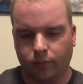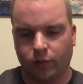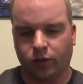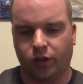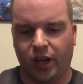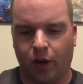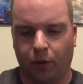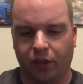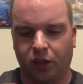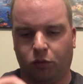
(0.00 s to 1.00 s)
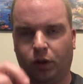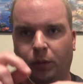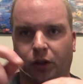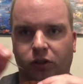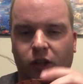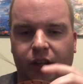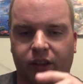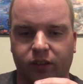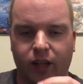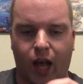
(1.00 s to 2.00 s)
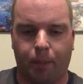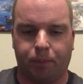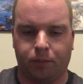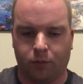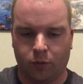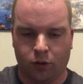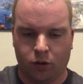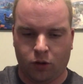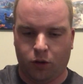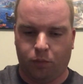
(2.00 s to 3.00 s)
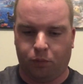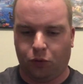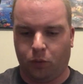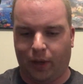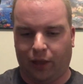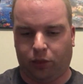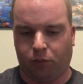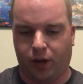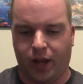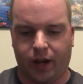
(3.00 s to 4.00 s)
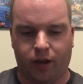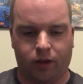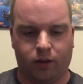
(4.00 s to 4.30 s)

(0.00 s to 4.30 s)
So now with this one I'm gonna start at the top, pull my thread